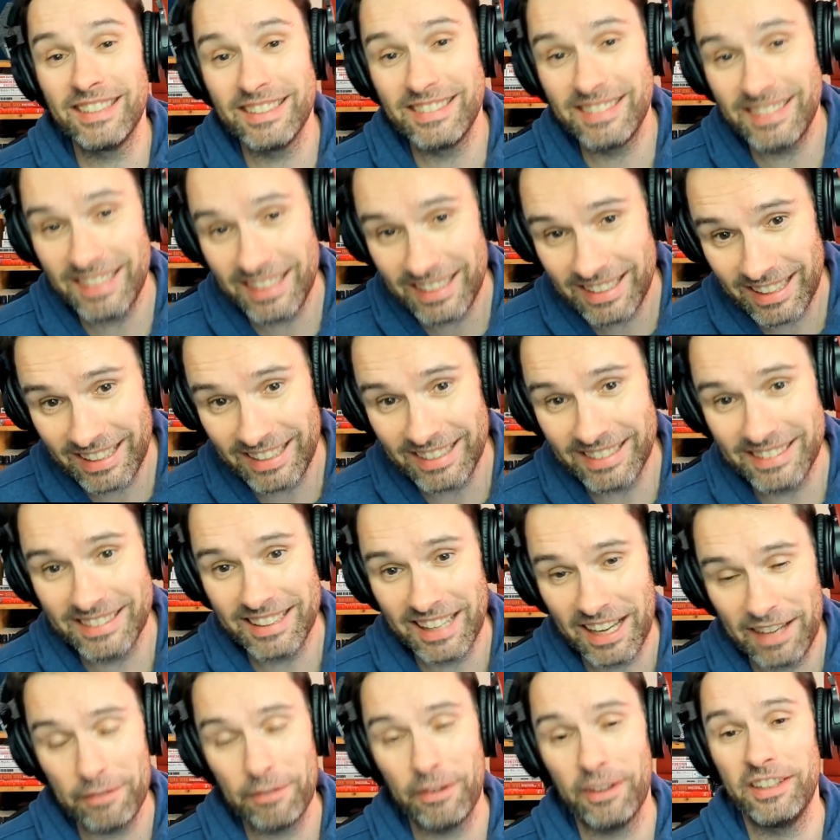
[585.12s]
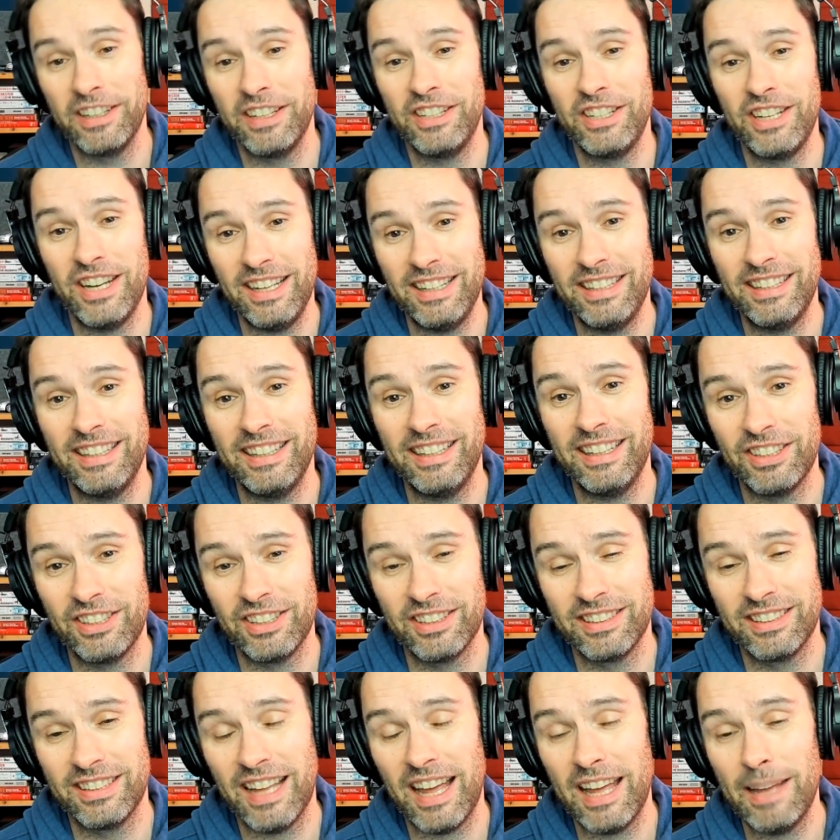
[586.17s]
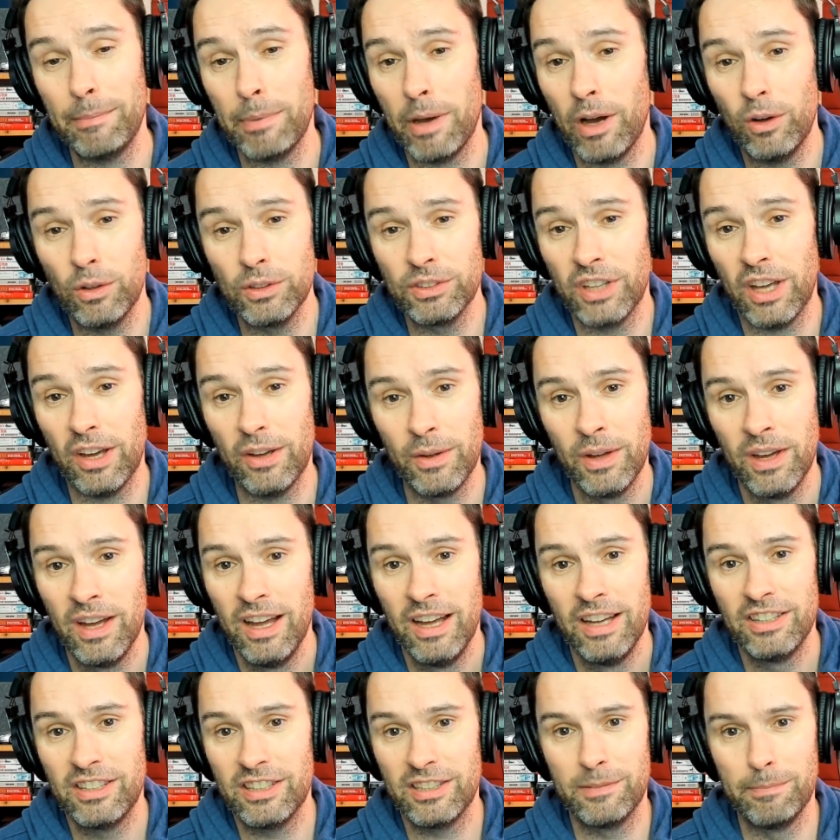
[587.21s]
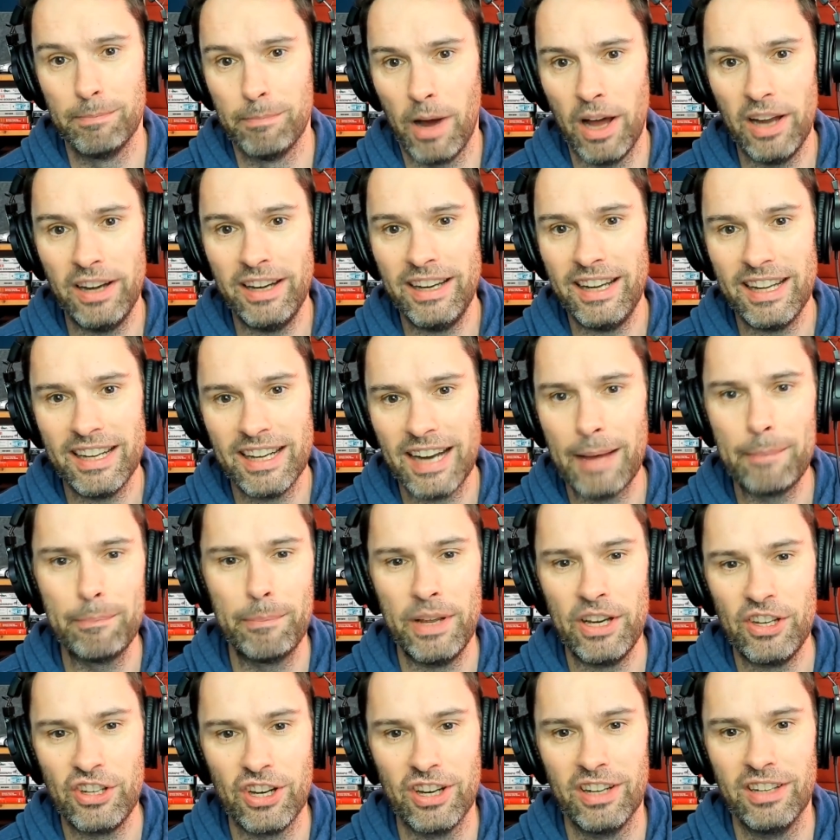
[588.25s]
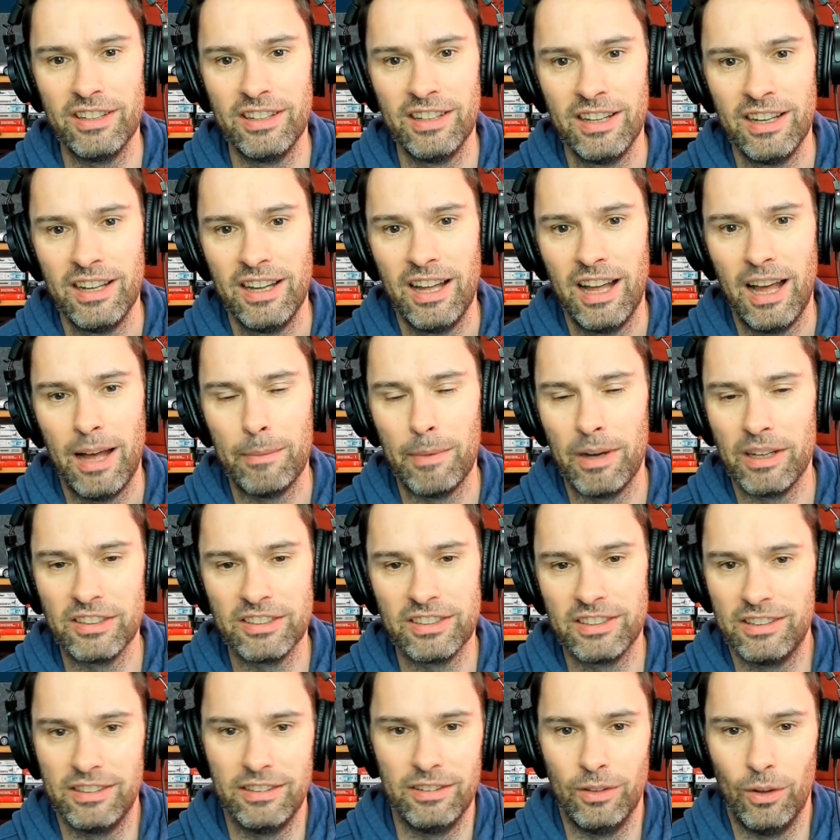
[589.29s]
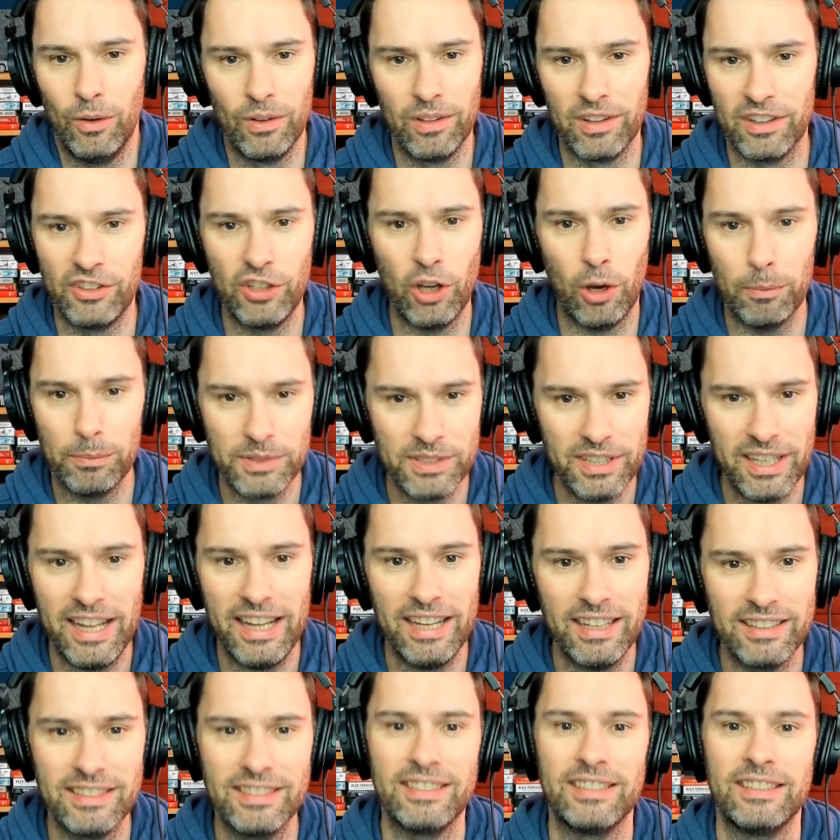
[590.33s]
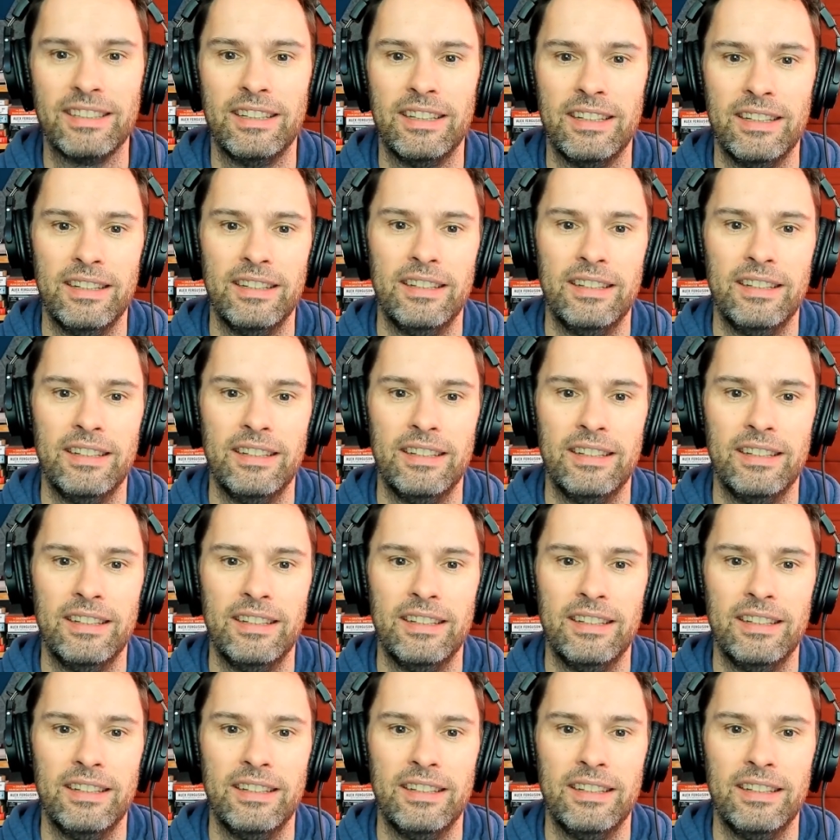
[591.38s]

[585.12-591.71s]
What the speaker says: City state-funded cheating, I should say, but also just money and ambition amongst all the top 6.